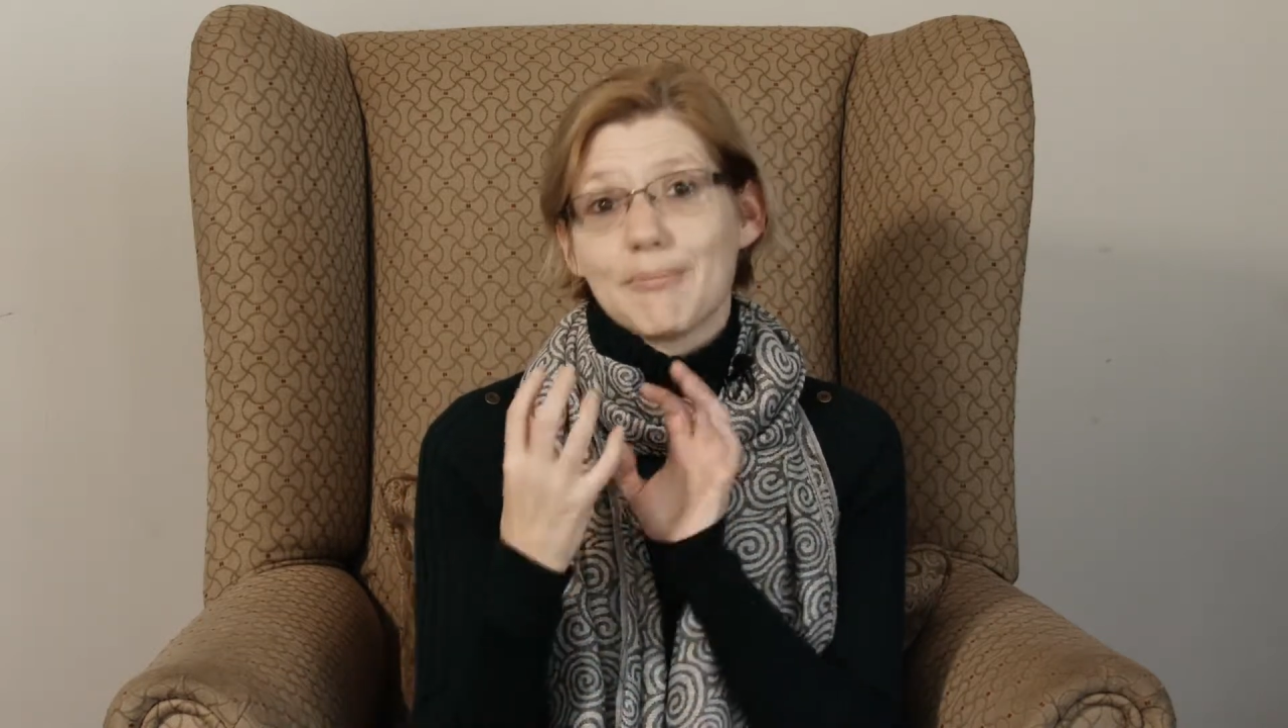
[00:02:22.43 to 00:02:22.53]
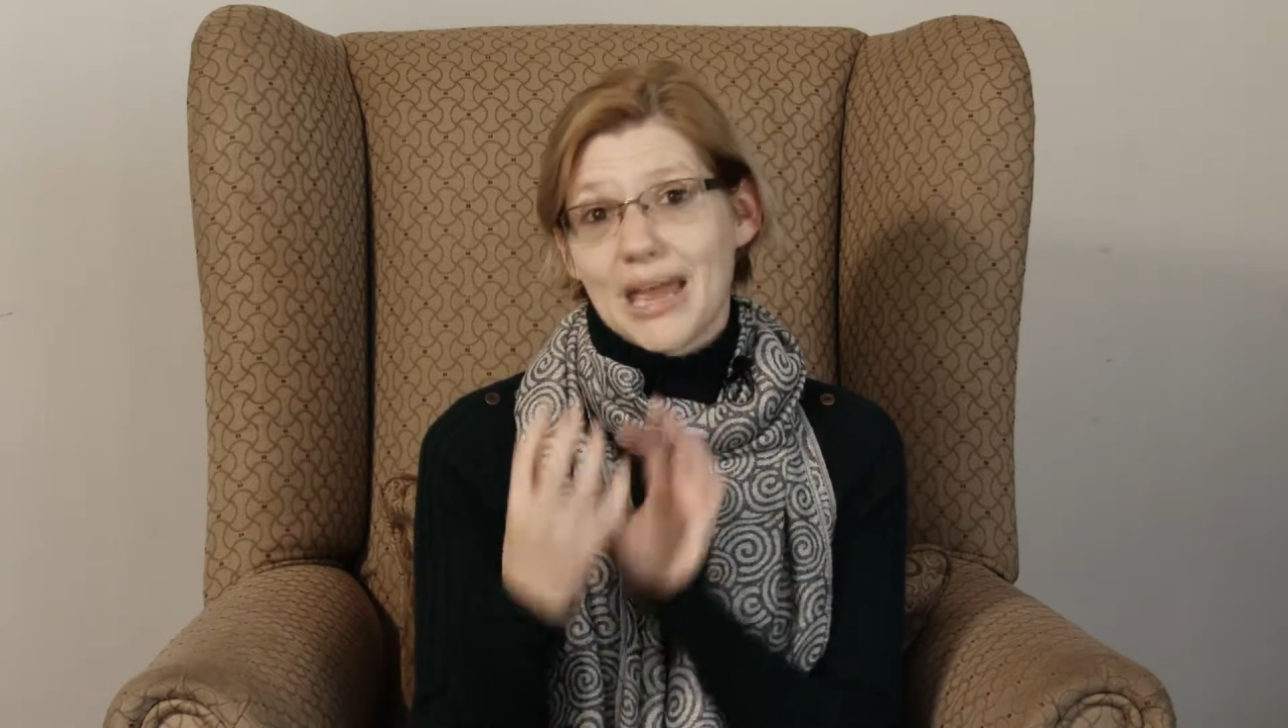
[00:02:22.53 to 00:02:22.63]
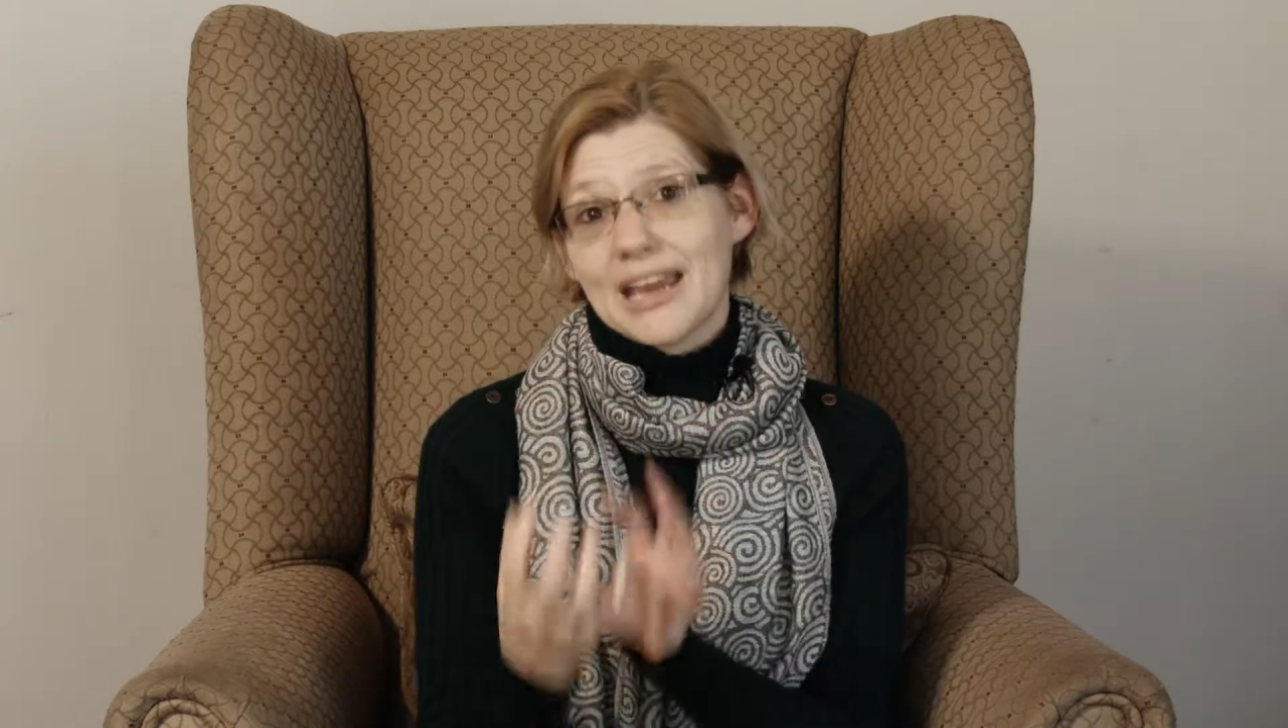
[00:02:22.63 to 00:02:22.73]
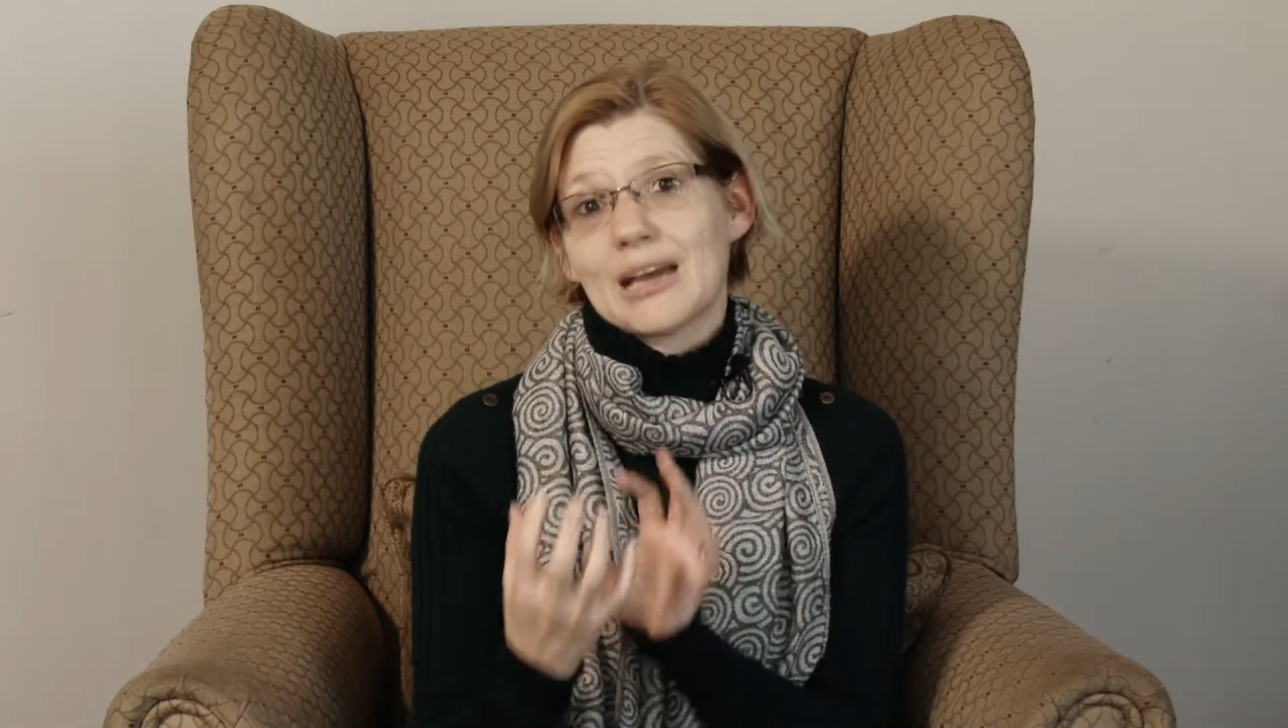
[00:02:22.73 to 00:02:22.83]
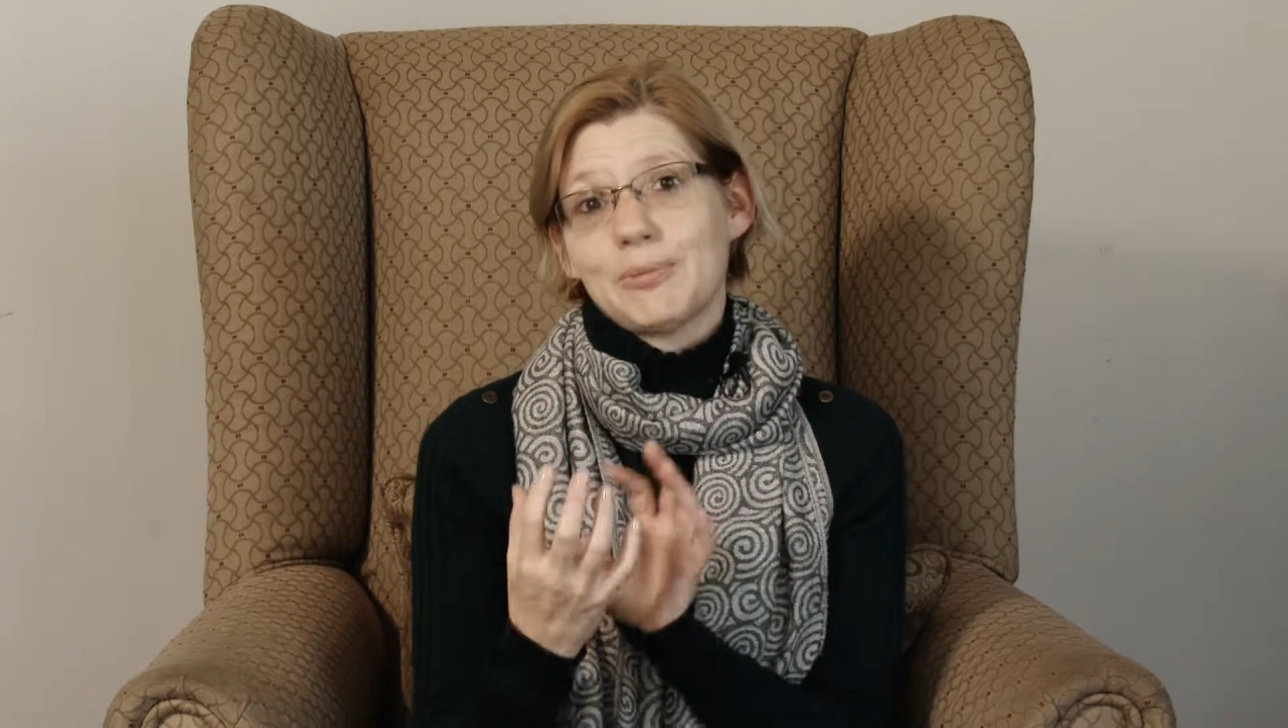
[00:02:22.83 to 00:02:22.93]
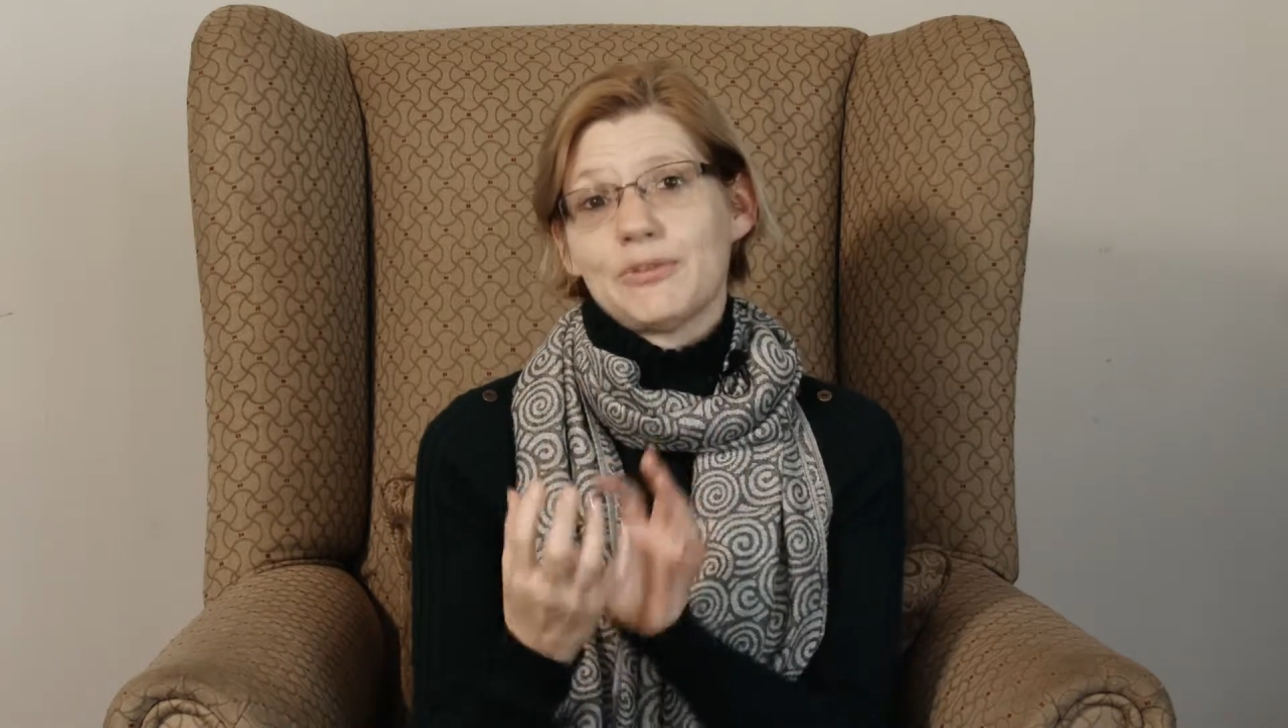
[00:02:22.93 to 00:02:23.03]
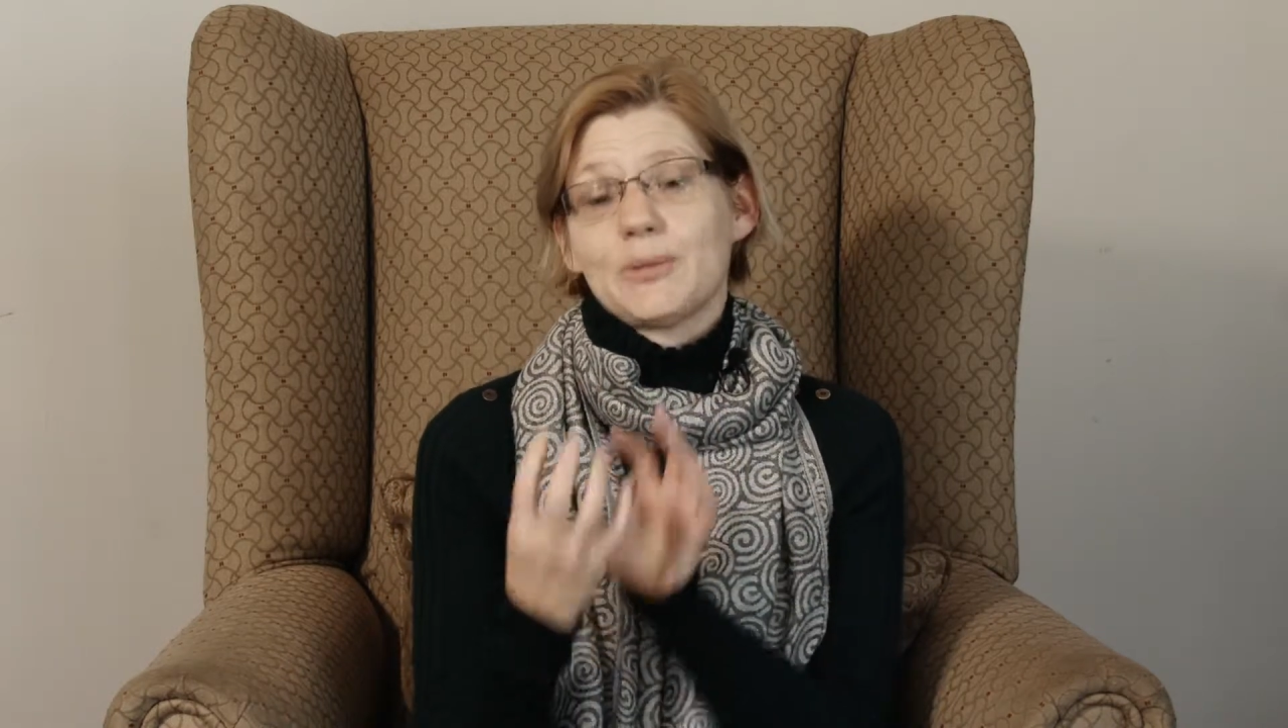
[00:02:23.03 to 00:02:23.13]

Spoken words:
makeup of